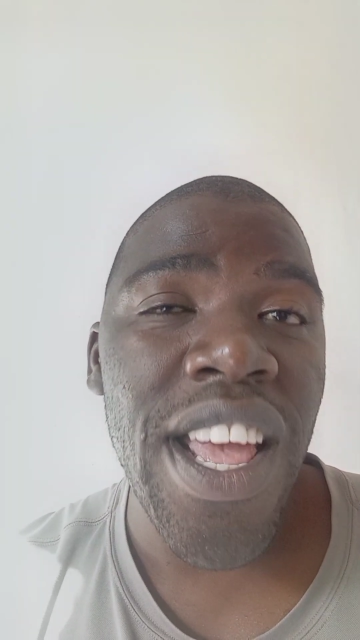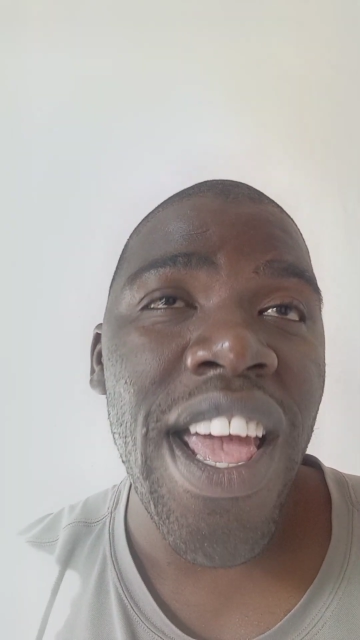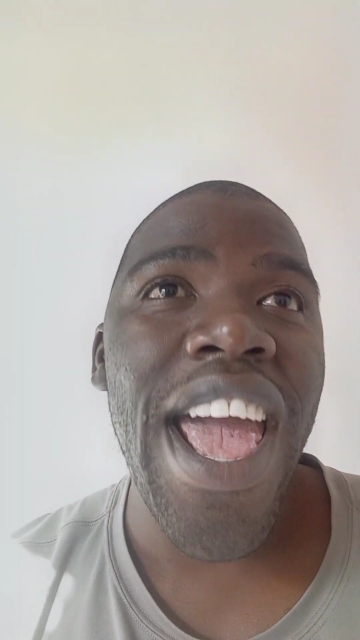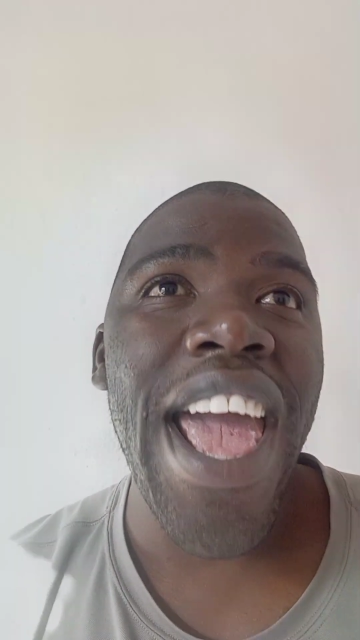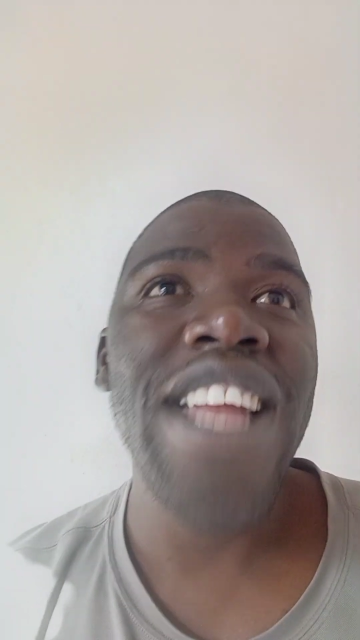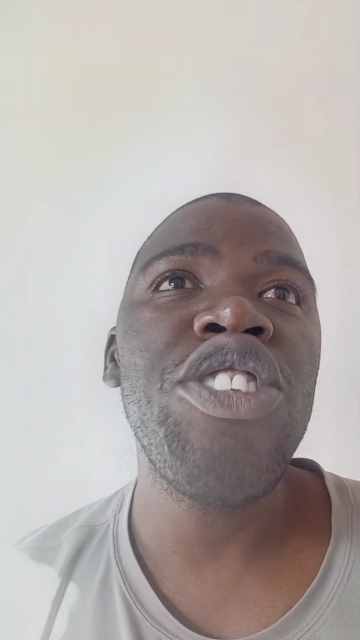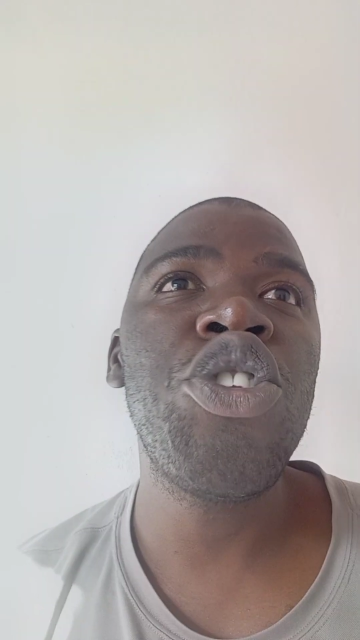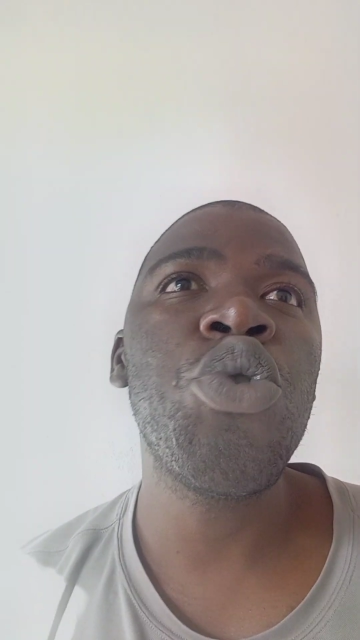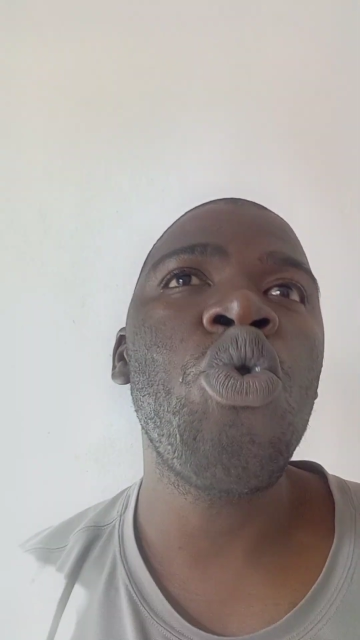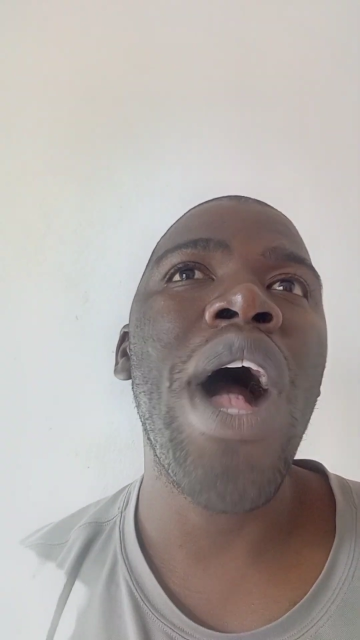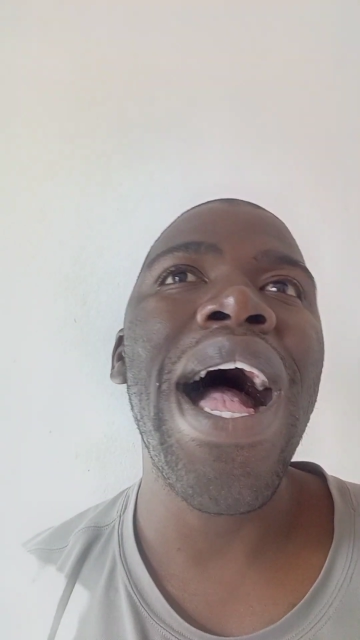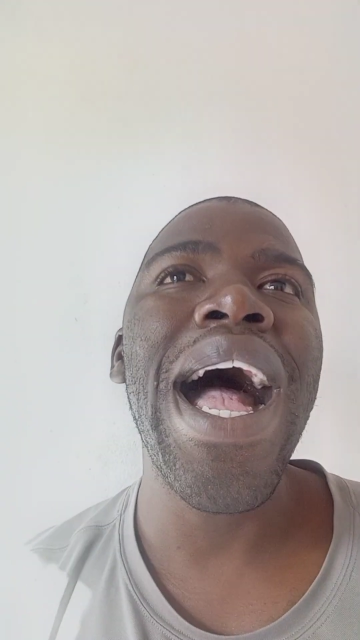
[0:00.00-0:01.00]
And to
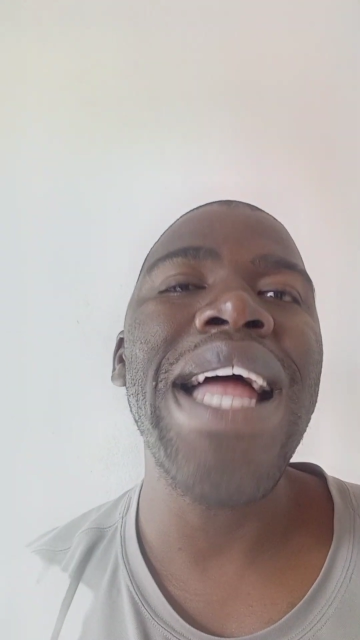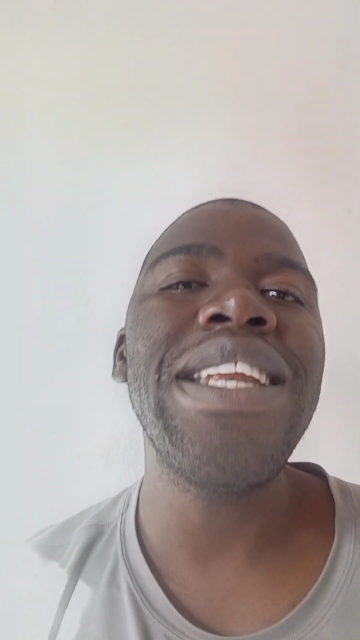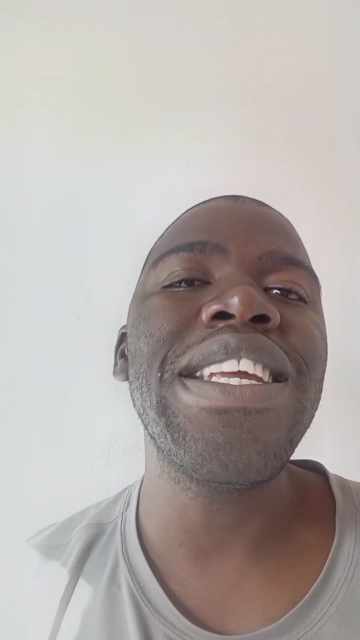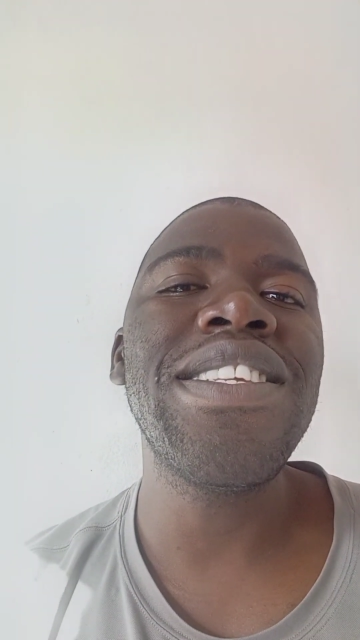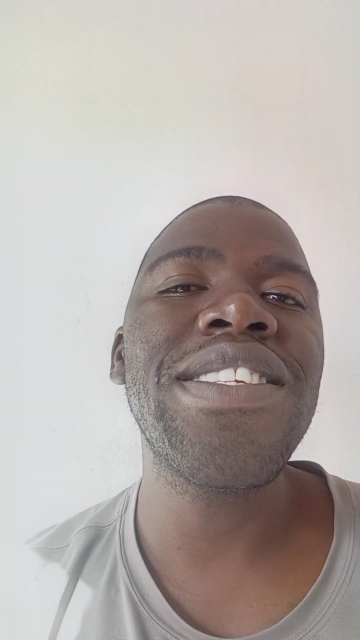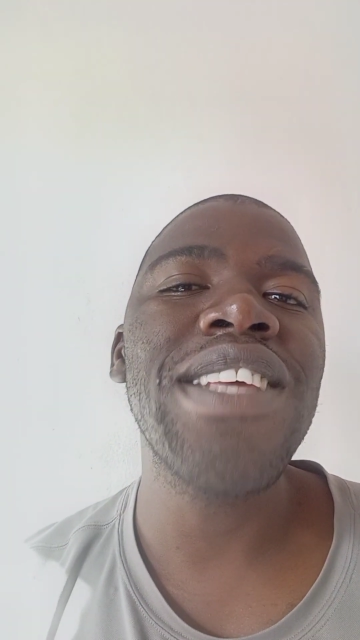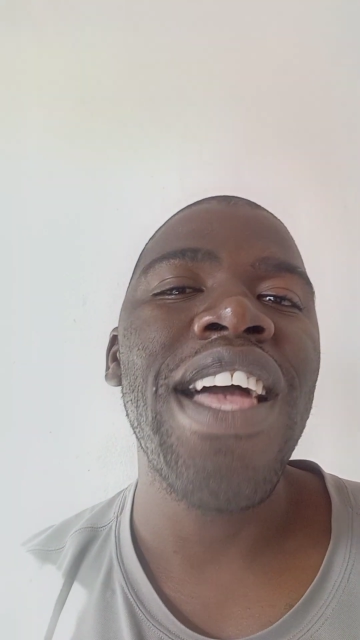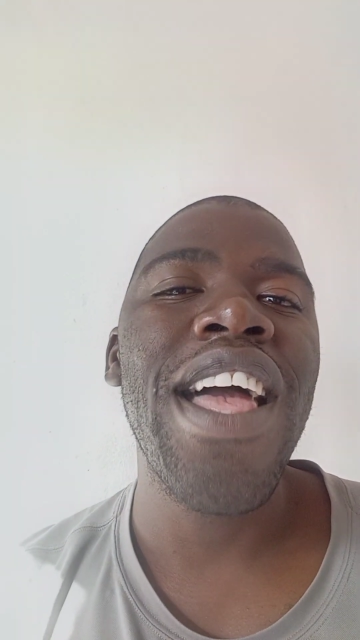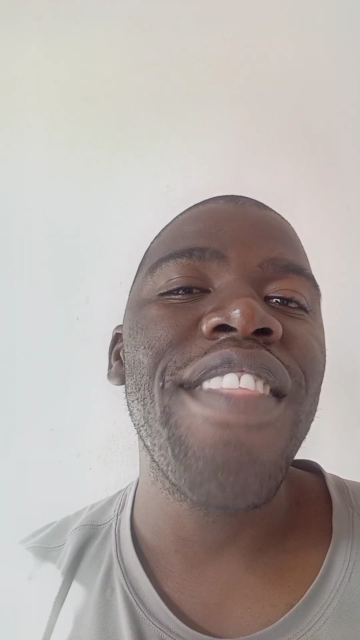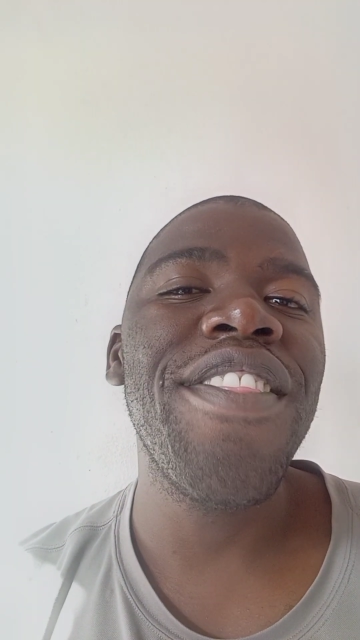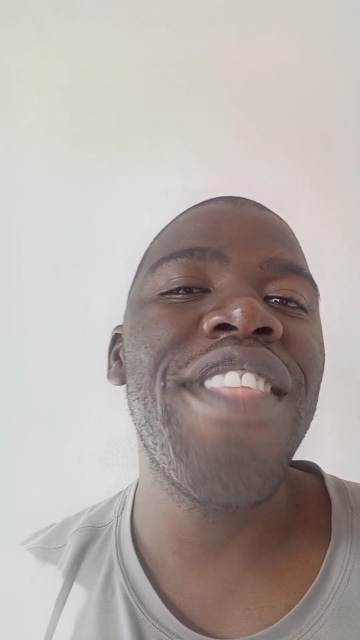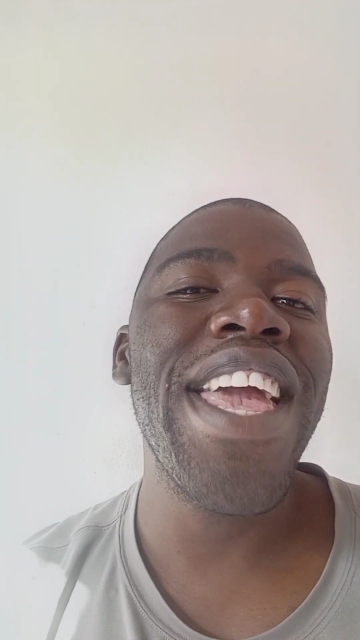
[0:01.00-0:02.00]
harness
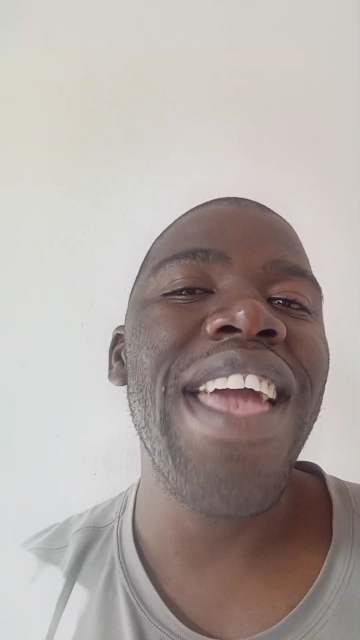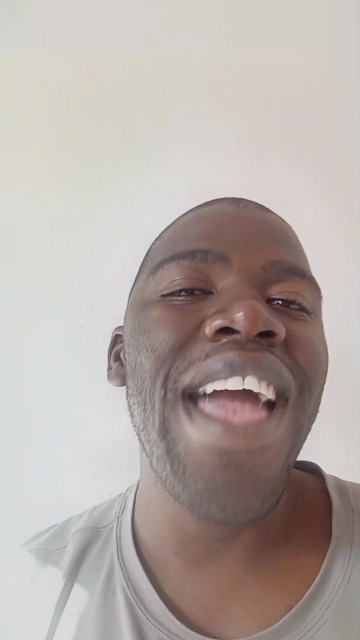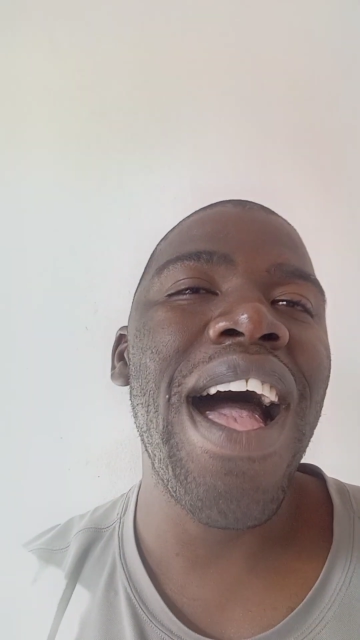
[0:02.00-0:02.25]
their